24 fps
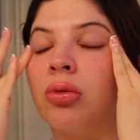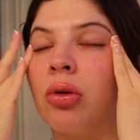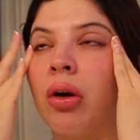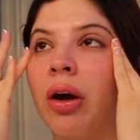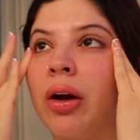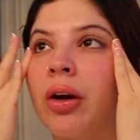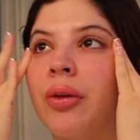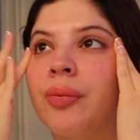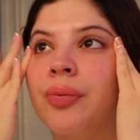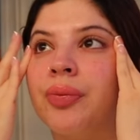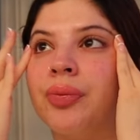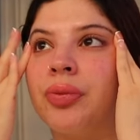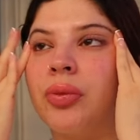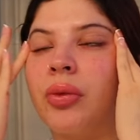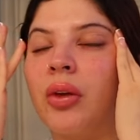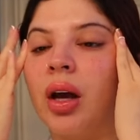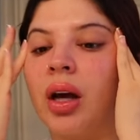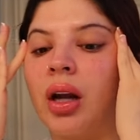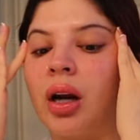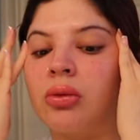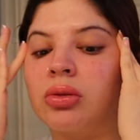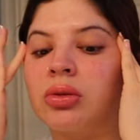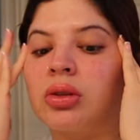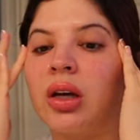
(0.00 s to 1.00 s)
right?
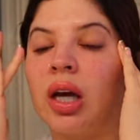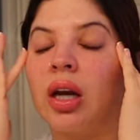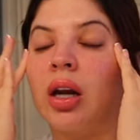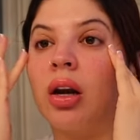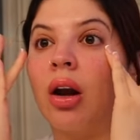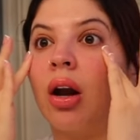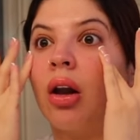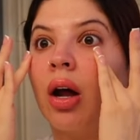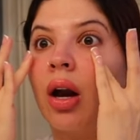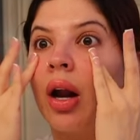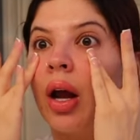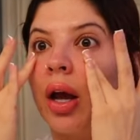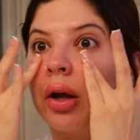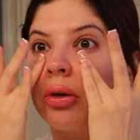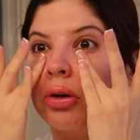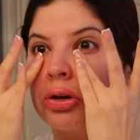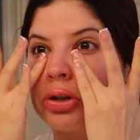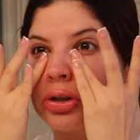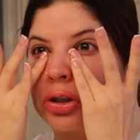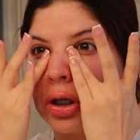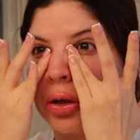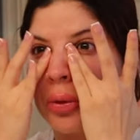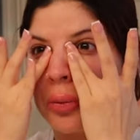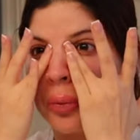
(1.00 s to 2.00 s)
And I was getting a lot of
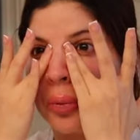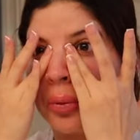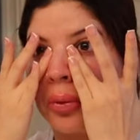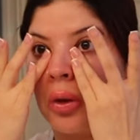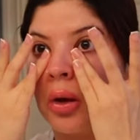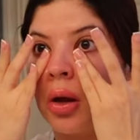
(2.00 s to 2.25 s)
energy.